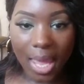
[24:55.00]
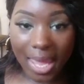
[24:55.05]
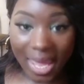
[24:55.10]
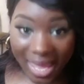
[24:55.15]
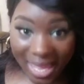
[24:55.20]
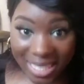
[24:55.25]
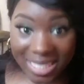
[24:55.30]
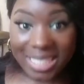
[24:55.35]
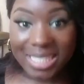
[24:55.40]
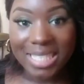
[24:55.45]

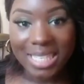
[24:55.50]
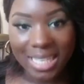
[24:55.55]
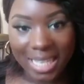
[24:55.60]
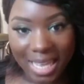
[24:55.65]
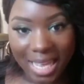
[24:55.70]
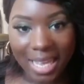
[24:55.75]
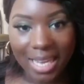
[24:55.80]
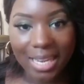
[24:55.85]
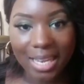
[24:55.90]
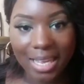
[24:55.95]

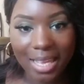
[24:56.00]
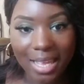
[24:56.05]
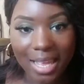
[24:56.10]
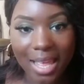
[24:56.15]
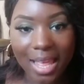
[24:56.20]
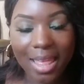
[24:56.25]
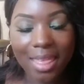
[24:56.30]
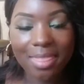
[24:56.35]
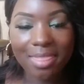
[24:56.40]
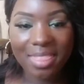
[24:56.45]
insulin,
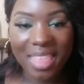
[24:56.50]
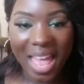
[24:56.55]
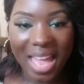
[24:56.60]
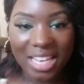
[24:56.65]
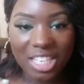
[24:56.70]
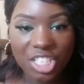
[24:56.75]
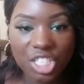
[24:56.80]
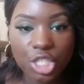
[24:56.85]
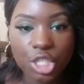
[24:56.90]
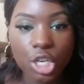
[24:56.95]

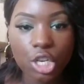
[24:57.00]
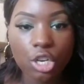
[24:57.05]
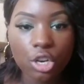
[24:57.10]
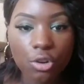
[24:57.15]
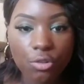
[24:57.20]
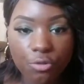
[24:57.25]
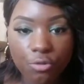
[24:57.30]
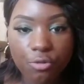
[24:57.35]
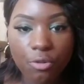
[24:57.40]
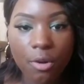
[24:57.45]
that
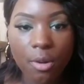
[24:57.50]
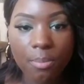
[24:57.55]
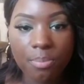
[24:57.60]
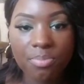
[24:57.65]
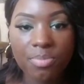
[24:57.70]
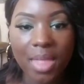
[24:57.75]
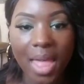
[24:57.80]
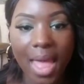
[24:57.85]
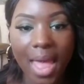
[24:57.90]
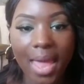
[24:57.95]
sugar
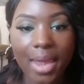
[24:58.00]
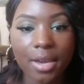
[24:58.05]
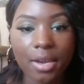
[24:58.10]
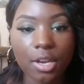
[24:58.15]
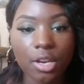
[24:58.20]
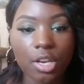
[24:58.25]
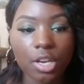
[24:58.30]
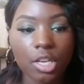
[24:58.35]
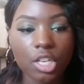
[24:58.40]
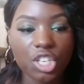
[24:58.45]
from that
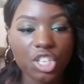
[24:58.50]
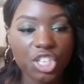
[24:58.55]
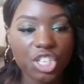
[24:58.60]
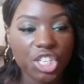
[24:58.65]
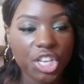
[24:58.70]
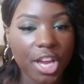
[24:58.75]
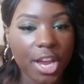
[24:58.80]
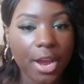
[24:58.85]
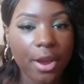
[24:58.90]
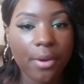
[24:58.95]

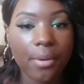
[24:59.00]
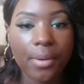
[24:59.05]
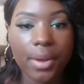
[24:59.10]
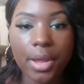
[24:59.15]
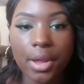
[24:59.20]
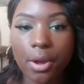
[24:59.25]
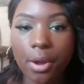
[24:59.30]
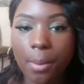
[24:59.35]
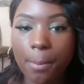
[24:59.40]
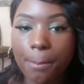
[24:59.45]

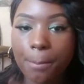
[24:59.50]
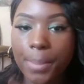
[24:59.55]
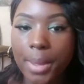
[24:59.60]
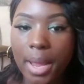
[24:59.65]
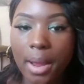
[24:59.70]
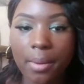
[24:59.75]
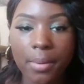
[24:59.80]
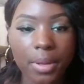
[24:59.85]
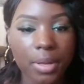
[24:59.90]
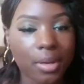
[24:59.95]
cherry or
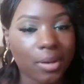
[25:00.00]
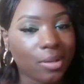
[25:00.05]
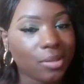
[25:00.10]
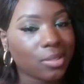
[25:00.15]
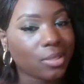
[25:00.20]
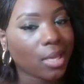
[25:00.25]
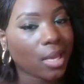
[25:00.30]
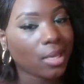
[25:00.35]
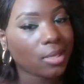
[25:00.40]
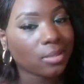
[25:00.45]
berry gonna
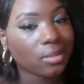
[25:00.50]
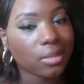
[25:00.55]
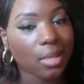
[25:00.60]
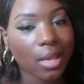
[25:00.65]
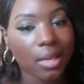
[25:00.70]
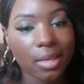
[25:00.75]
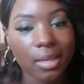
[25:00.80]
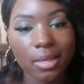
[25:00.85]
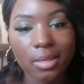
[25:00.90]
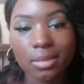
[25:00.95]
taste
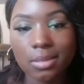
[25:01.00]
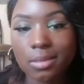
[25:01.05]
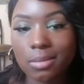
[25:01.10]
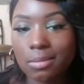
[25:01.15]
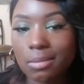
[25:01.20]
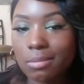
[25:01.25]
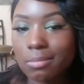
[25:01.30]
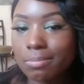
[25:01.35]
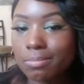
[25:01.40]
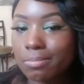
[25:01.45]
like it's
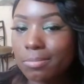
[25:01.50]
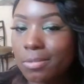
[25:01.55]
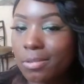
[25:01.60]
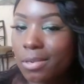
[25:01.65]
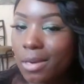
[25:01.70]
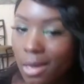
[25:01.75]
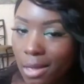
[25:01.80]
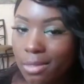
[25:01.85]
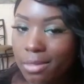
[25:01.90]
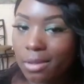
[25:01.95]
no
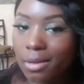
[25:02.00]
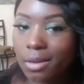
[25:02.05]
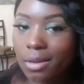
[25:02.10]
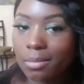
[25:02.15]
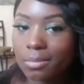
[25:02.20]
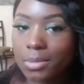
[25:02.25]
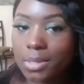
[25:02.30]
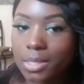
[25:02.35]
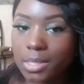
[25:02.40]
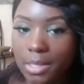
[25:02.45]
other.
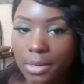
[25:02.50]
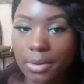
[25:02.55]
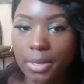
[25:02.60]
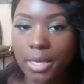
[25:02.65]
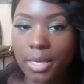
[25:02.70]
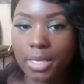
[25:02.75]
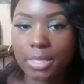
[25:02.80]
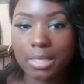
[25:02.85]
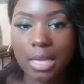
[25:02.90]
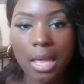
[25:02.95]
I'm
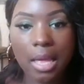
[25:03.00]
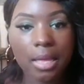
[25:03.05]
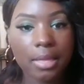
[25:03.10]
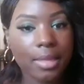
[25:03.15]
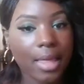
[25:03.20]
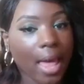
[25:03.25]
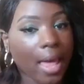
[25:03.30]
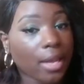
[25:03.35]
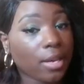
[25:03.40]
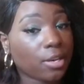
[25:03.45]
serious.
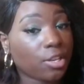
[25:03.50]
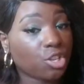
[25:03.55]
That